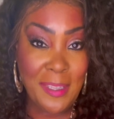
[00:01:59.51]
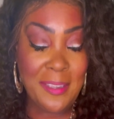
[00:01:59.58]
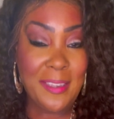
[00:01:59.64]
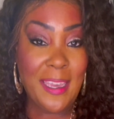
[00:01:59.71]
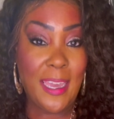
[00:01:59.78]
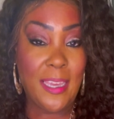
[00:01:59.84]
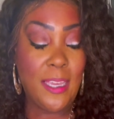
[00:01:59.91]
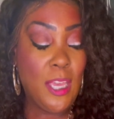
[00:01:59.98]

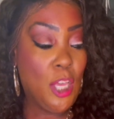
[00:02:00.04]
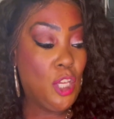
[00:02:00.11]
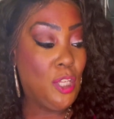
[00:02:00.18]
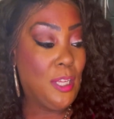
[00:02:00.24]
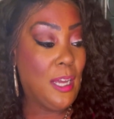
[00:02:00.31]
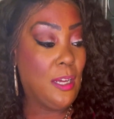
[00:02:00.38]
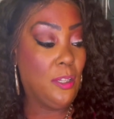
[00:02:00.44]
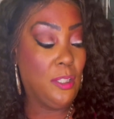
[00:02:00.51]
Okay,
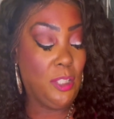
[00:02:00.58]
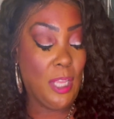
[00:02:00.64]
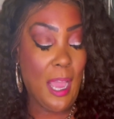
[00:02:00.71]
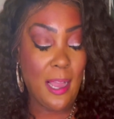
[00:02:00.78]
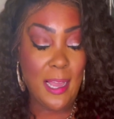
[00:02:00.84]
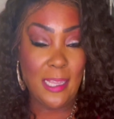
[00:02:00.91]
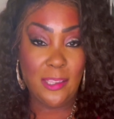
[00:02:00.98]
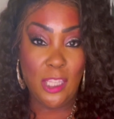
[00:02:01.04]

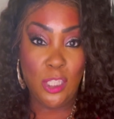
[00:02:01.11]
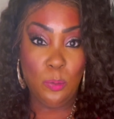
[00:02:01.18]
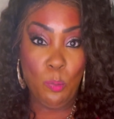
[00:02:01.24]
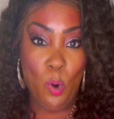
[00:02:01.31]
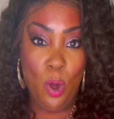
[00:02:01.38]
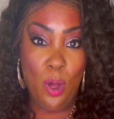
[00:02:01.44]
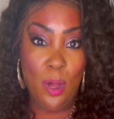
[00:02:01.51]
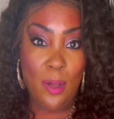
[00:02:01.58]
y'all got this
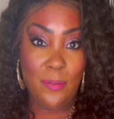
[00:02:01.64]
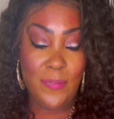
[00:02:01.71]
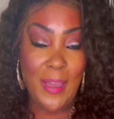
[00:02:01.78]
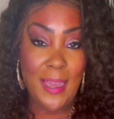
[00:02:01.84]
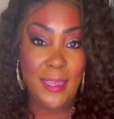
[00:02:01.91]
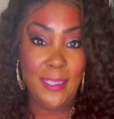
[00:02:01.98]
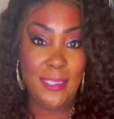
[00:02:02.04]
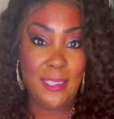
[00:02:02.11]
mauve
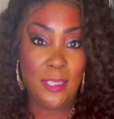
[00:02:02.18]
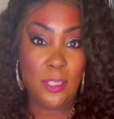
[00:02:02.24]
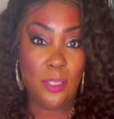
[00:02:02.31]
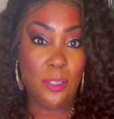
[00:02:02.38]
ice